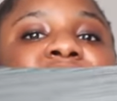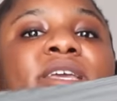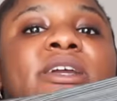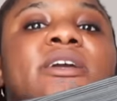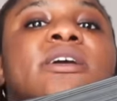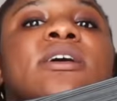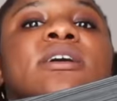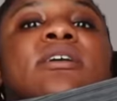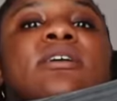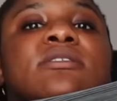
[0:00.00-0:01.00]
here
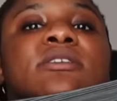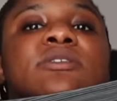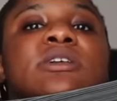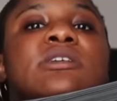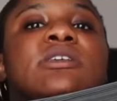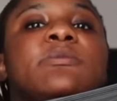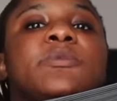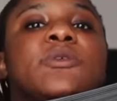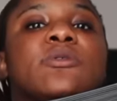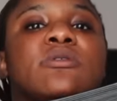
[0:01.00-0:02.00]
and then you can keep
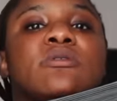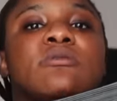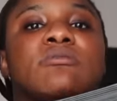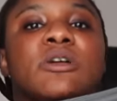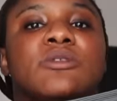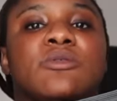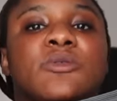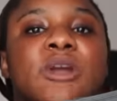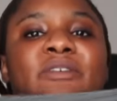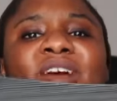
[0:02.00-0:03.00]
your i don't know
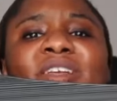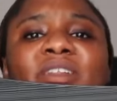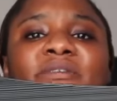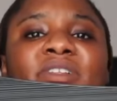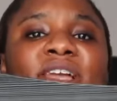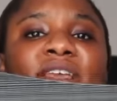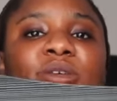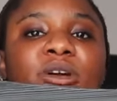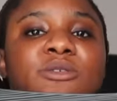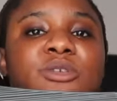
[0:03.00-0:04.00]
whatever and i feel like you
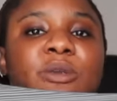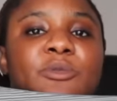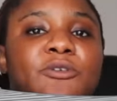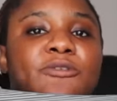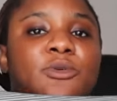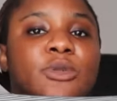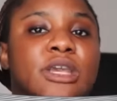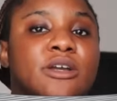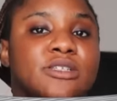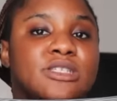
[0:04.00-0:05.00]
can also keep your phone
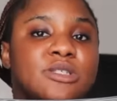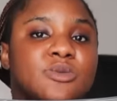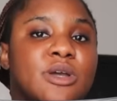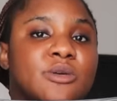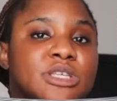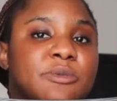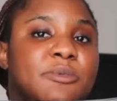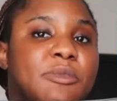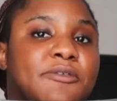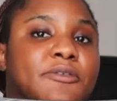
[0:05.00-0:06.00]
here because this is where i was keeping
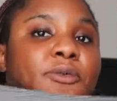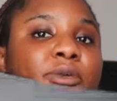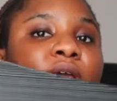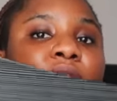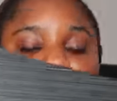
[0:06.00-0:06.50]
my phone